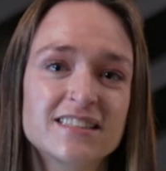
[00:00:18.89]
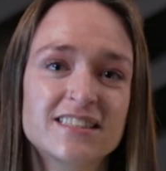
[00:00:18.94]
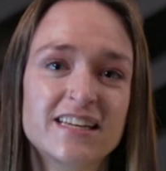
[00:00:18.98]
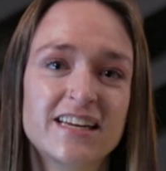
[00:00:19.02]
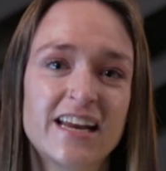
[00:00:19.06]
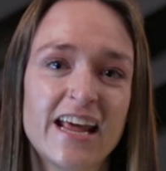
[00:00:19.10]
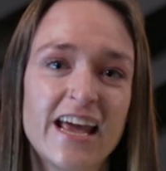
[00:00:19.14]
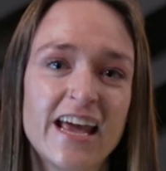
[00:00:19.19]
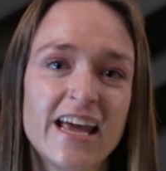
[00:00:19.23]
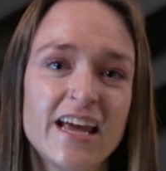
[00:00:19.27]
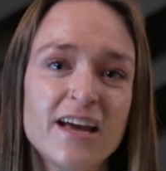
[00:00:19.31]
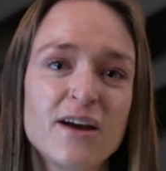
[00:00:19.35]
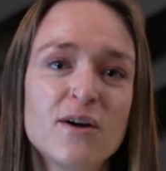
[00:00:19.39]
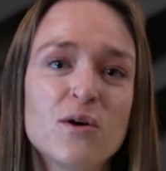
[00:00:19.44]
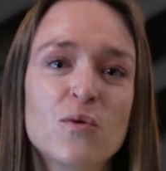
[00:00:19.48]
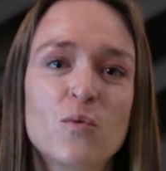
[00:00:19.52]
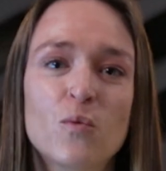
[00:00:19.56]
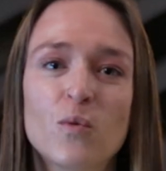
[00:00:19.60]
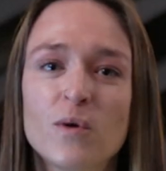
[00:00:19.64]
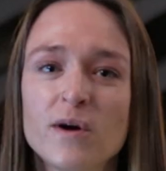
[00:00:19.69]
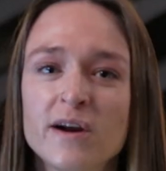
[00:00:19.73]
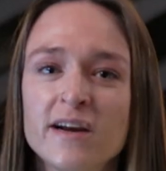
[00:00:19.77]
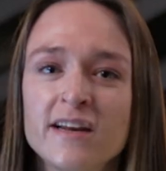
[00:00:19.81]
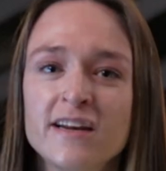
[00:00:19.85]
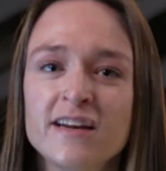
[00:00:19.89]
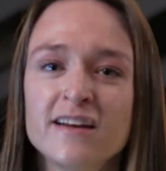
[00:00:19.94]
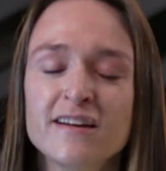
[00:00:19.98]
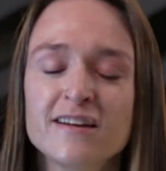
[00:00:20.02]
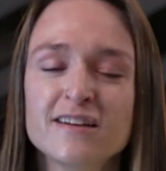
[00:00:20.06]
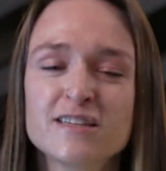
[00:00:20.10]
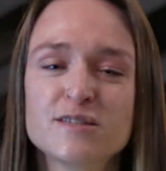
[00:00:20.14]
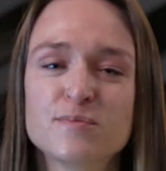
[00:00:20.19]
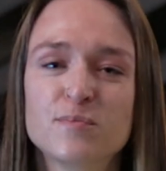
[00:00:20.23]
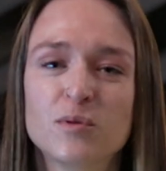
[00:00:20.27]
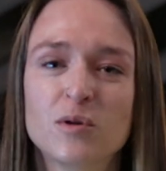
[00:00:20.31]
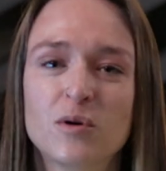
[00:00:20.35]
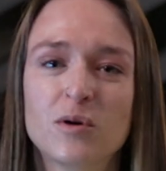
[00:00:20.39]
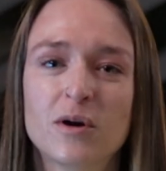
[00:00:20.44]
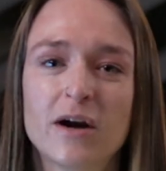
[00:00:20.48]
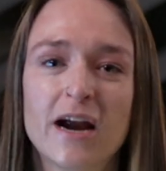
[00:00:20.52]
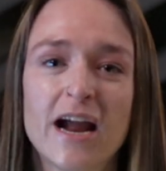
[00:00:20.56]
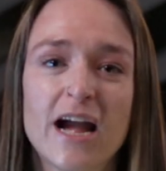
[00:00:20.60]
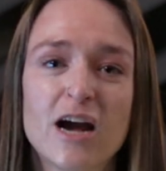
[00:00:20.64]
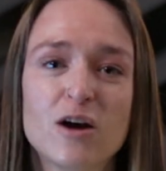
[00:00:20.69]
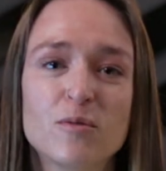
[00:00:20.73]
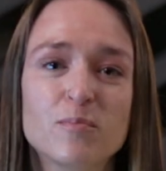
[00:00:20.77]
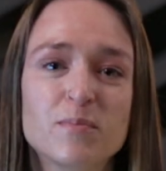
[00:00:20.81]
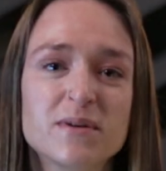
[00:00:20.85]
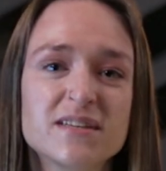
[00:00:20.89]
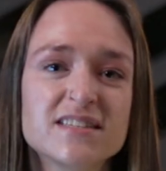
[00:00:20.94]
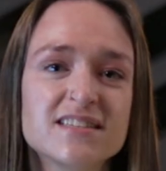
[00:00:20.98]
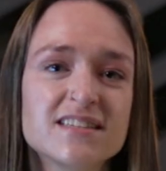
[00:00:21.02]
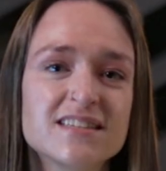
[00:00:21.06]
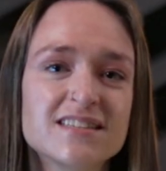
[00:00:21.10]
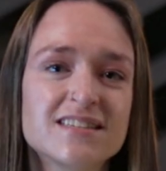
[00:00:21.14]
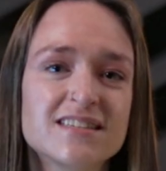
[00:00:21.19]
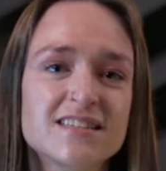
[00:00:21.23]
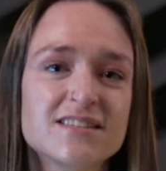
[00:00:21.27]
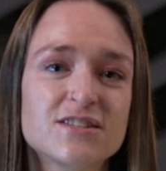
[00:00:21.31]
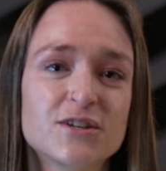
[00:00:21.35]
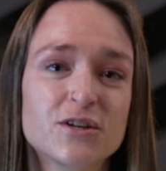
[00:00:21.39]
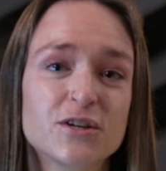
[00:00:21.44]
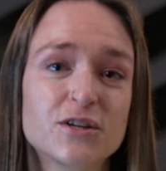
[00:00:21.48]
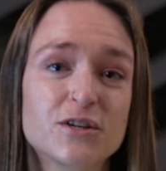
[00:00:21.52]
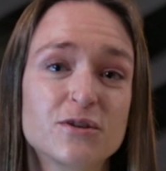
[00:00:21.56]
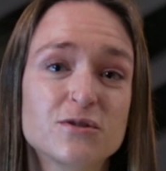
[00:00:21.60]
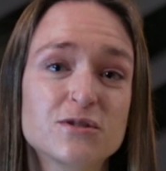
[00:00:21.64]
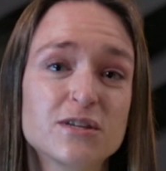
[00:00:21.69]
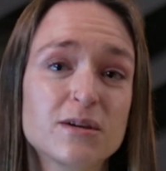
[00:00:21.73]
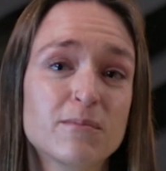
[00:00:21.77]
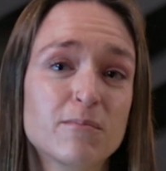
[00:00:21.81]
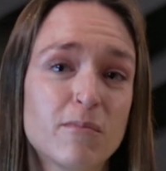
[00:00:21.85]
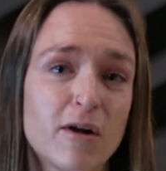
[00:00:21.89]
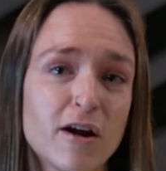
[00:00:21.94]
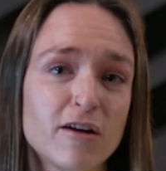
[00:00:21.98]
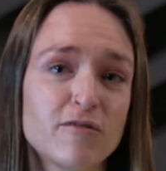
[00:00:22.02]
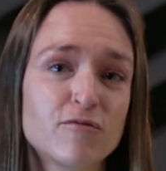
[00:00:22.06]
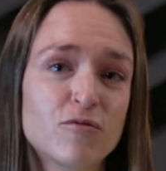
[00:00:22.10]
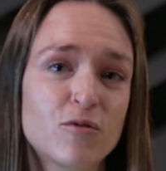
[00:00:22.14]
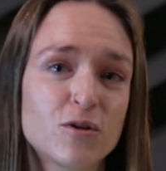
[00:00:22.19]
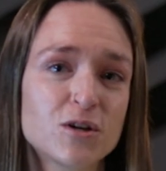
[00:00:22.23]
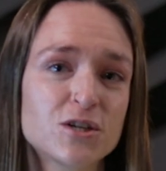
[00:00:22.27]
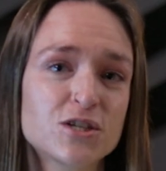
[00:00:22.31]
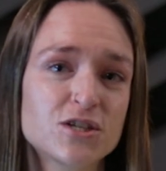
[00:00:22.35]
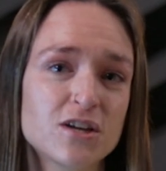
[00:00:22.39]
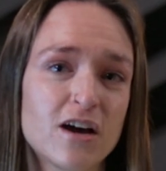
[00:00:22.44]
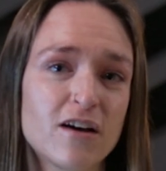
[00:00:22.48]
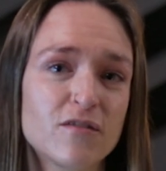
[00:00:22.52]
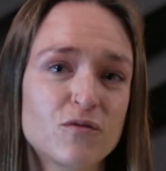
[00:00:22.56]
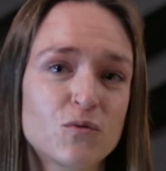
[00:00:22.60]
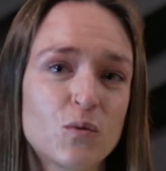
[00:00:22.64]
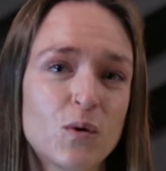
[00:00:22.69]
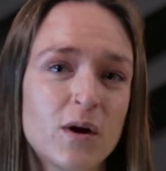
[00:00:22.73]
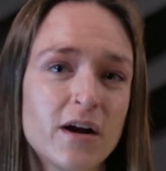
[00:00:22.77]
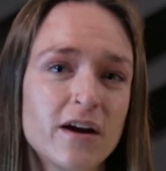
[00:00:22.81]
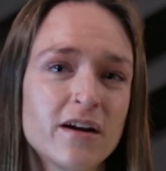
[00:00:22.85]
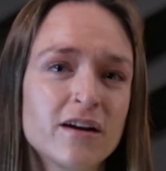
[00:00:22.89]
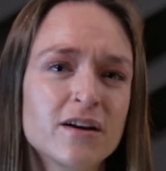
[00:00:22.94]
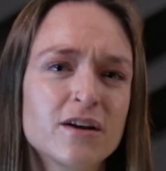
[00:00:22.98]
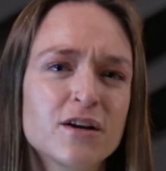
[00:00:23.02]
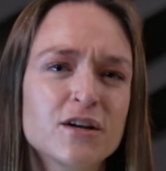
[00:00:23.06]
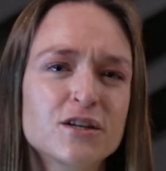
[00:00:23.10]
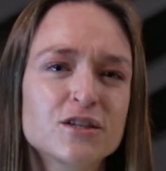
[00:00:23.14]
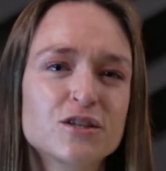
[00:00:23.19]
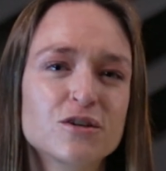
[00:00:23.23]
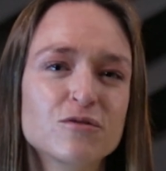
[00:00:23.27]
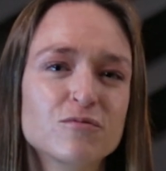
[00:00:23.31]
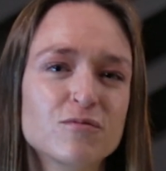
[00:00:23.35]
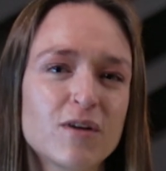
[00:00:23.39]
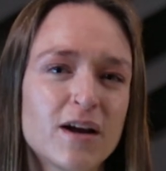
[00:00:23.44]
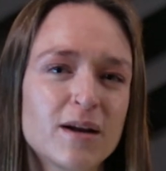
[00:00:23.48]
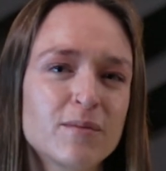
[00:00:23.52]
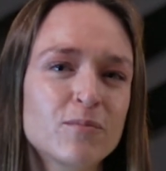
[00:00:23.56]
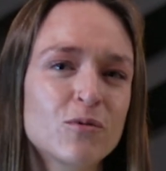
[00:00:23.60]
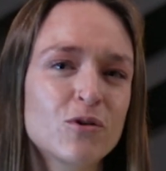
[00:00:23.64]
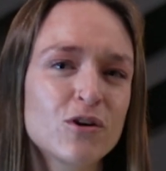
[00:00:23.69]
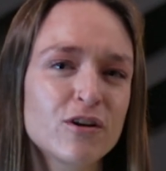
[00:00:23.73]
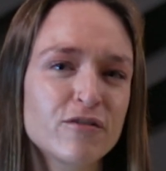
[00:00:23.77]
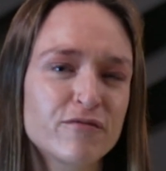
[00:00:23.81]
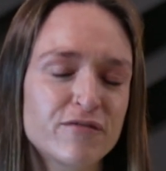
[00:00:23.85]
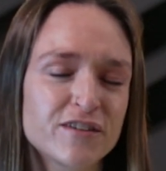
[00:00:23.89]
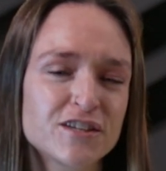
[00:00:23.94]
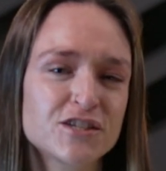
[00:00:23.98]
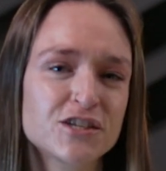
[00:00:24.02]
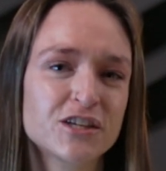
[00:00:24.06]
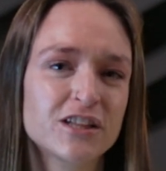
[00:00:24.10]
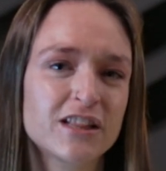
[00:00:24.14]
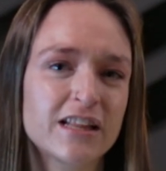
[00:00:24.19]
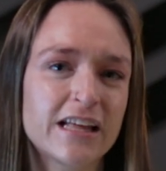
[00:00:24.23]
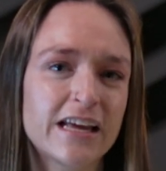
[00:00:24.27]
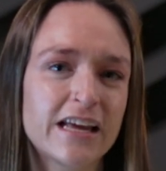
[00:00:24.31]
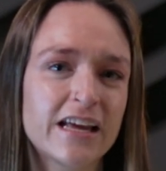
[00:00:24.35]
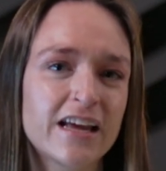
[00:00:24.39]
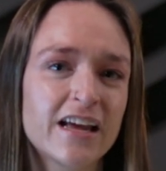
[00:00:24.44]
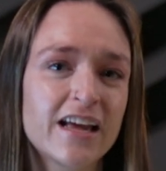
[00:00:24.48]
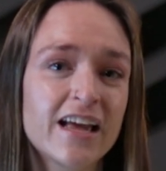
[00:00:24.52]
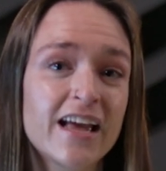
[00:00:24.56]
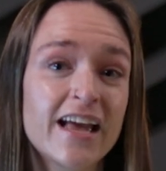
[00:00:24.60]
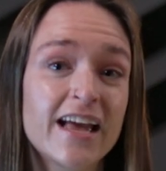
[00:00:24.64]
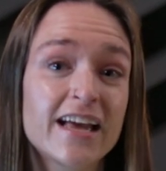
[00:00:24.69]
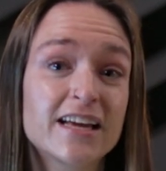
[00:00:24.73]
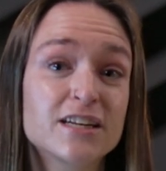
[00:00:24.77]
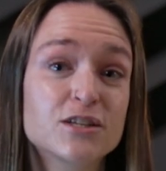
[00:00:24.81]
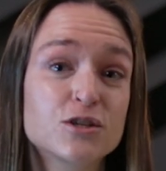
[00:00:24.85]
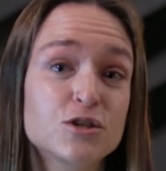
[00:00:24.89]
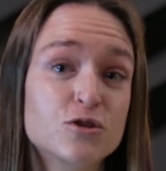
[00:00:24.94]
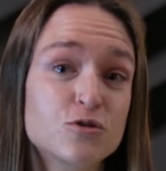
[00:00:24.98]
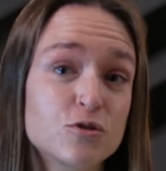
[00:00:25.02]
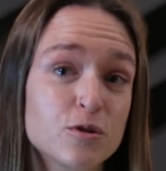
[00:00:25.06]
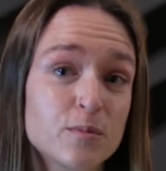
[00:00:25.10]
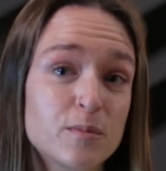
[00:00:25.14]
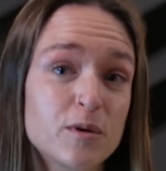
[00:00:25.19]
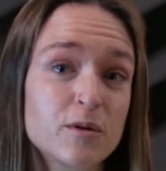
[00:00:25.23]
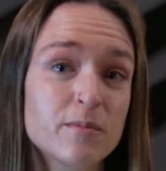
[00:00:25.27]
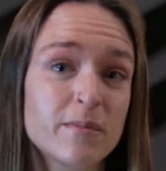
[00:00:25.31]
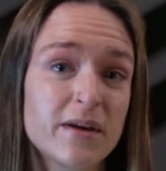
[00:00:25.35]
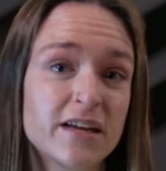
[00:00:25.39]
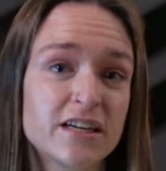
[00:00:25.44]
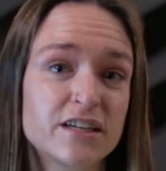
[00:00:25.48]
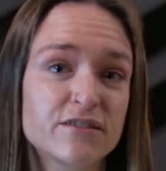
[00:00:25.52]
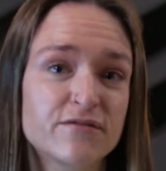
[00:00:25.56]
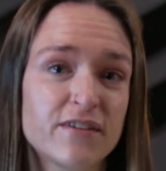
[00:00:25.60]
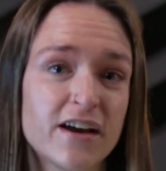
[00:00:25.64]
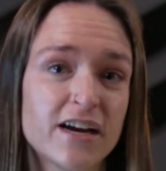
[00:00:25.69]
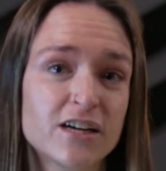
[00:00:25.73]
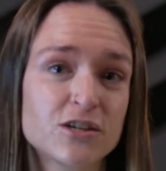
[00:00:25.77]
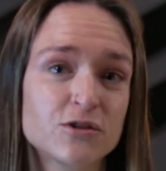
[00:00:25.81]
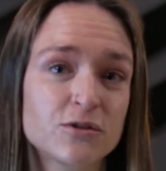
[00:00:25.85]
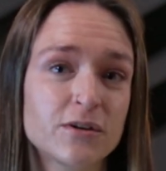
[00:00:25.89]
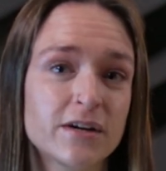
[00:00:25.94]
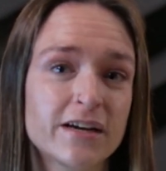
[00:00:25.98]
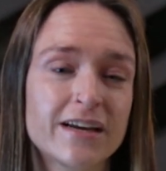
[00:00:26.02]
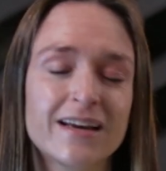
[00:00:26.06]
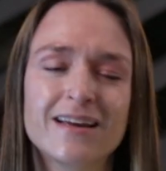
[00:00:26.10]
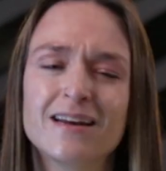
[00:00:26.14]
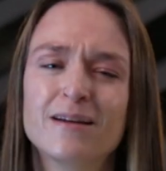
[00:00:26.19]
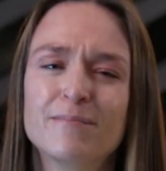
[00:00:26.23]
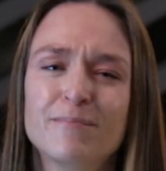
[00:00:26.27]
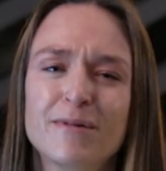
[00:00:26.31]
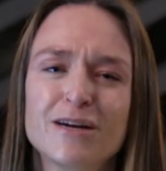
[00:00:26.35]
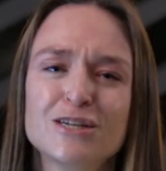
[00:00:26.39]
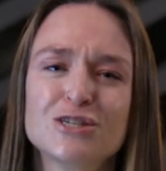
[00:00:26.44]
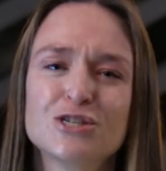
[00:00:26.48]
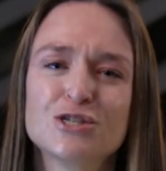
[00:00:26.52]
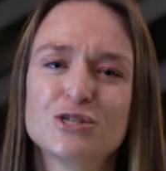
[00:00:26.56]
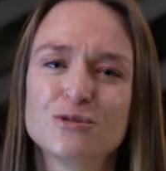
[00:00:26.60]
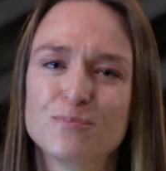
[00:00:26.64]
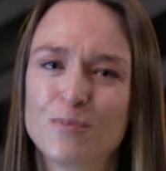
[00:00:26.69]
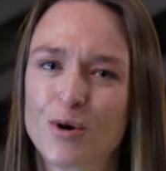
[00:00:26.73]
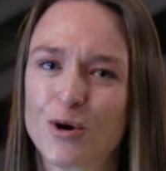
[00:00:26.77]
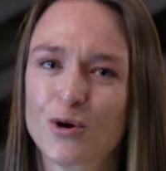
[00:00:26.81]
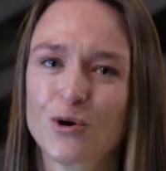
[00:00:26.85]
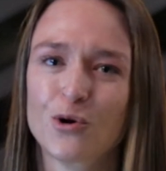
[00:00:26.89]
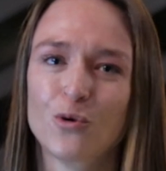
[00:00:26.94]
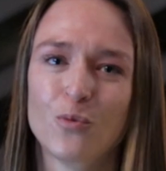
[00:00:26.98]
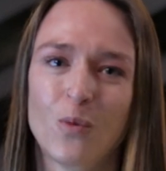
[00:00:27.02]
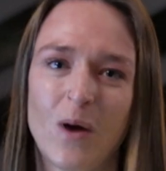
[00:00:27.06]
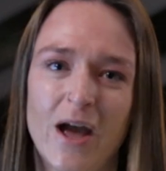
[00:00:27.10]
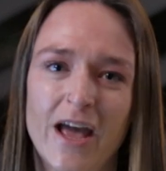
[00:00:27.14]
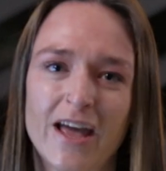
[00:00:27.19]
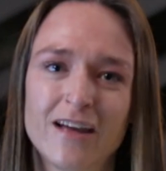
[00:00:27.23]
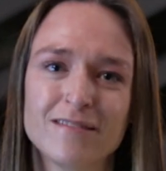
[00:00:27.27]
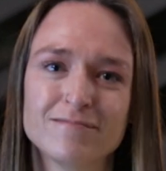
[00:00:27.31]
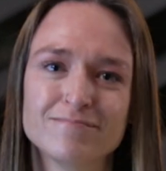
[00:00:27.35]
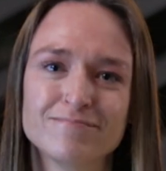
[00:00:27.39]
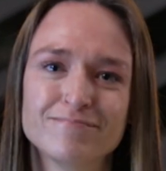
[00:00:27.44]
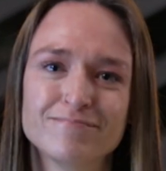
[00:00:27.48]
Today, we're going to explore how businesses are using Markforged software to run more efficiently and distribute manufacturing in a much smarter way.